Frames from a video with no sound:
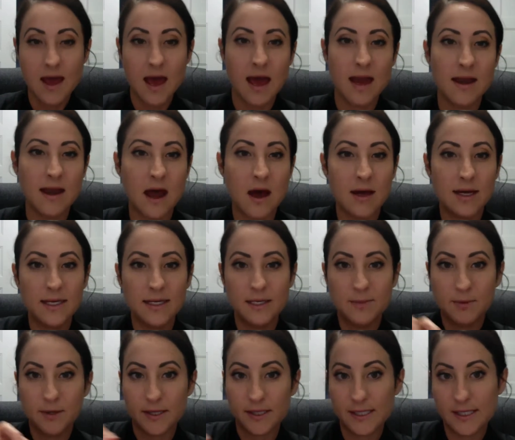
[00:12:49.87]
and now I need to
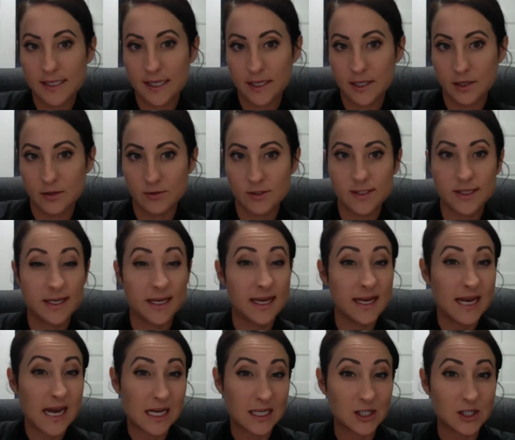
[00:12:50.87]
put the sinews, the
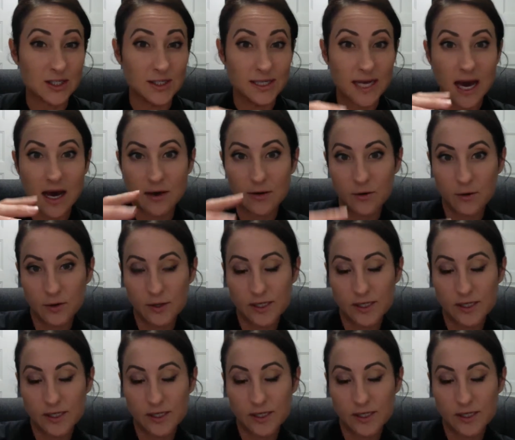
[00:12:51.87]
connections. How do